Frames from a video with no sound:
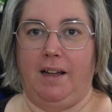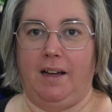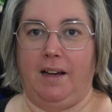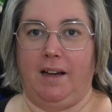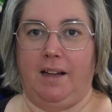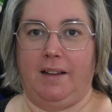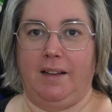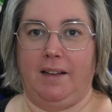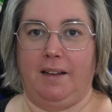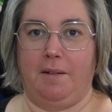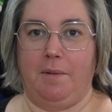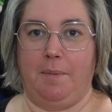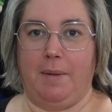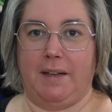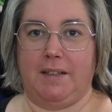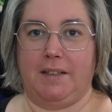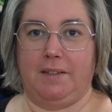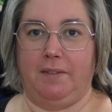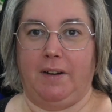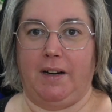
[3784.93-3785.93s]
I think I'm
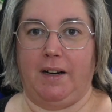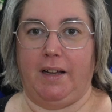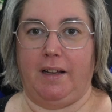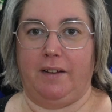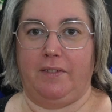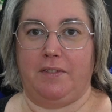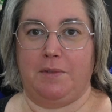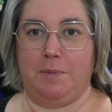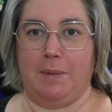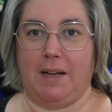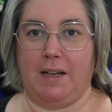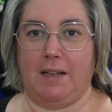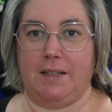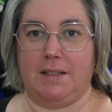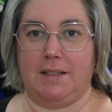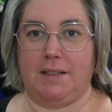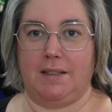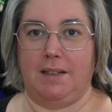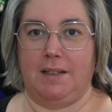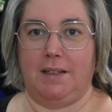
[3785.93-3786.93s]
about to run out of
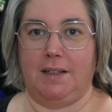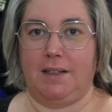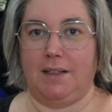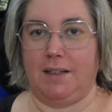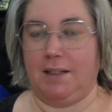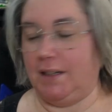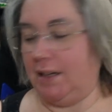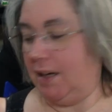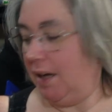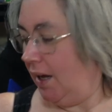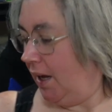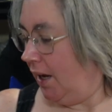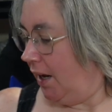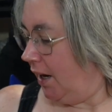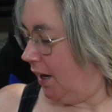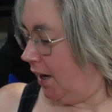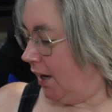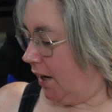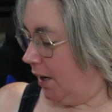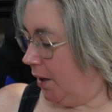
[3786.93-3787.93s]
space.
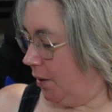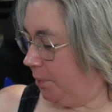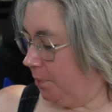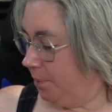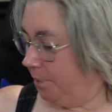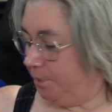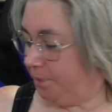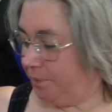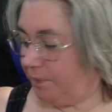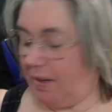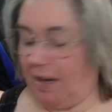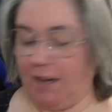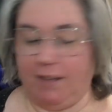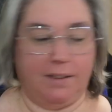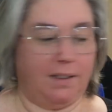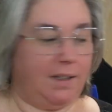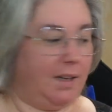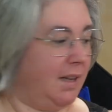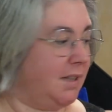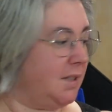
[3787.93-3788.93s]
And
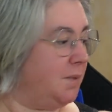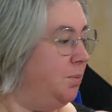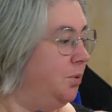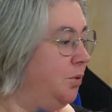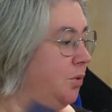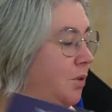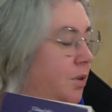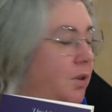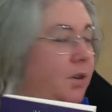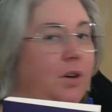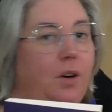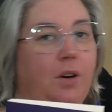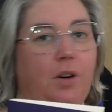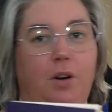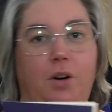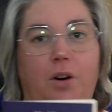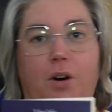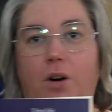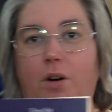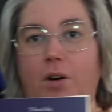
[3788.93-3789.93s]
the last book
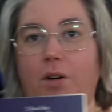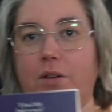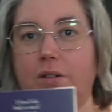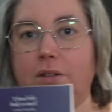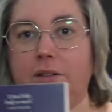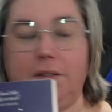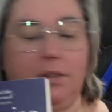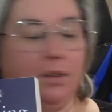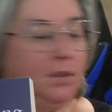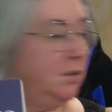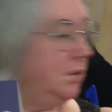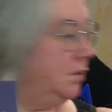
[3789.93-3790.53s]
on